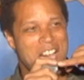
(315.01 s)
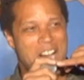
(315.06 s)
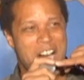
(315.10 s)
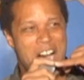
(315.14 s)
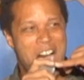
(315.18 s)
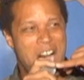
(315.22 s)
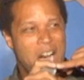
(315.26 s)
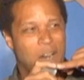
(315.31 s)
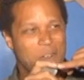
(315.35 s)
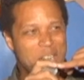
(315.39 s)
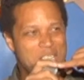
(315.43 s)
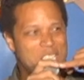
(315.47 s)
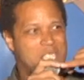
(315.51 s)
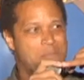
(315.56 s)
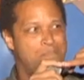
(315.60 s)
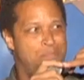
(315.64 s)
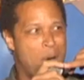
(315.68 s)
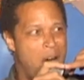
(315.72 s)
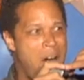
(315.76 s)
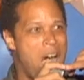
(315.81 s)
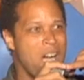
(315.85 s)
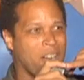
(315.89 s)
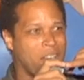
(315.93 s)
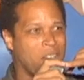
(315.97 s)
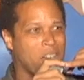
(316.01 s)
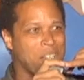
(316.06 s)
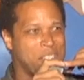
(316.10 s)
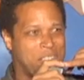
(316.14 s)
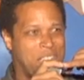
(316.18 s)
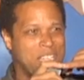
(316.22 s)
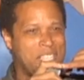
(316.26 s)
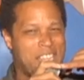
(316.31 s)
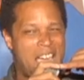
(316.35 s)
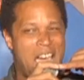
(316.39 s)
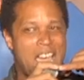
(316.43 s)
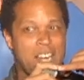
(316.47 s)
Oh, it's bonkers.
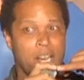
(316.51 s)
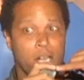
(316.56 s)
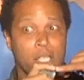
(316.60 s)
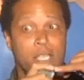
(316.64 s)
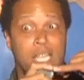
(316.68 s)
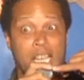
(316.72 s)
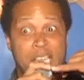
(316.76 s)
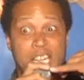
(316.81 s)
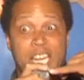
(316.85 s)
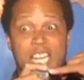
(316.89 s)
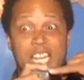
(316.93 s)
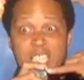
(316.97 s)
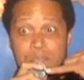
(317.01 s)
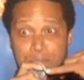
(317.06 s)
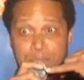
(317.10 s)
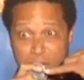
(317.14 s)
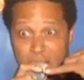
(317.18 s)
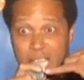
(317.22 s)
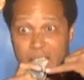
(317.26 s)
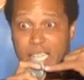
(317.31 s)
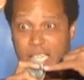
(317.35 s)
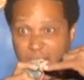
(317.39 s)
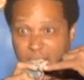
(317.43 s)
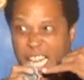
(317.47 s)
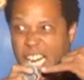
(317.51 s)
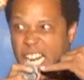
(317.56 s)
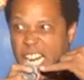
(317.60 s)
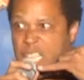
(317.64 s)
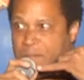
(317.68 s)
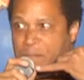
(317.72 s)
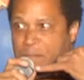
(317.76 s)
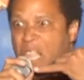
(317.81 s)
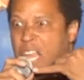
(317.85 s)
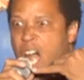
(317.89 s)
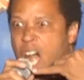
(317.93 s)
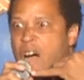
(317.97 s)
Get down here, lickety-split.
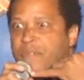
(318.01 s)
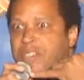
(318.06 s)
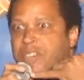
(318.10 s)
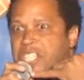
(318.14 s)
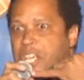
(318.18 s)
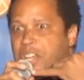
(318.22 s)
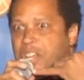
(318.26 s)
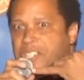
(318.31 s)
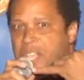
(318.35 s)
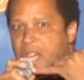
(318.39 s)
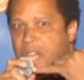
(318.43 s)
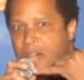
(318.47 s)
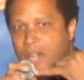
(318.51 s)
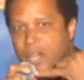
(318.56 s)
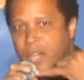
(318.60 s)
Lickety-split, officers.